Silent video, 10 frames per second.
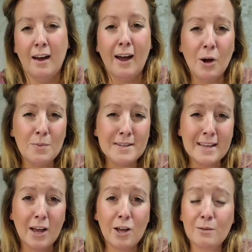I hope this
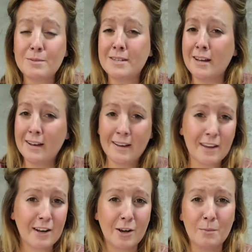helps.
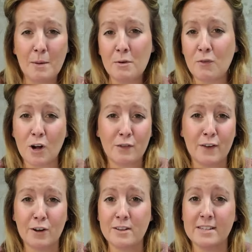You know, maybe you've already
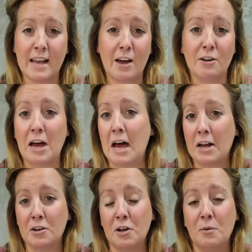figured this out.
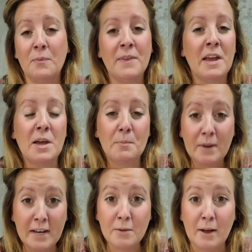I don't know.
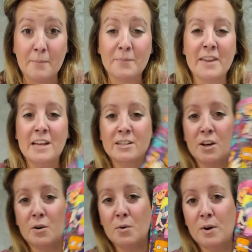But anyway,
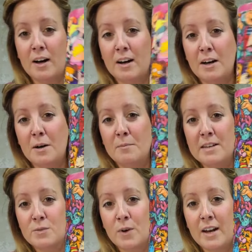so
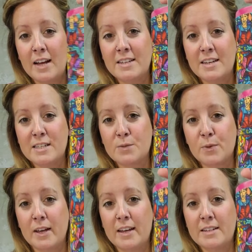this one I did a
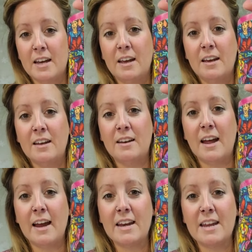split
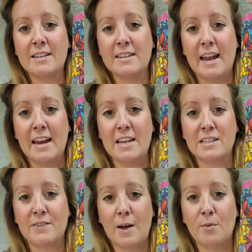90s and
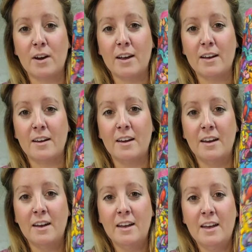80s fabric,
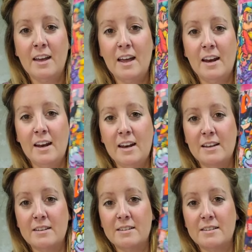and it
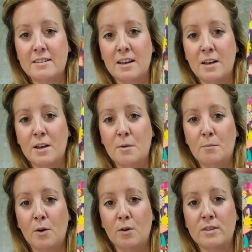is
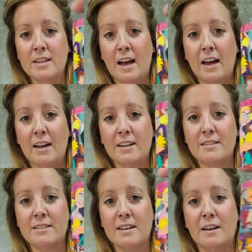both
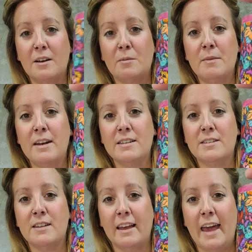sides. It
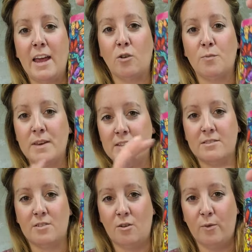is like angled
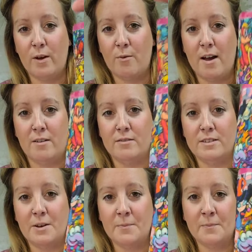pieces all the way
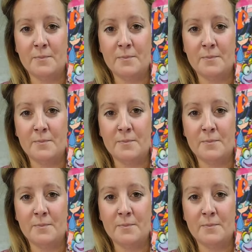around.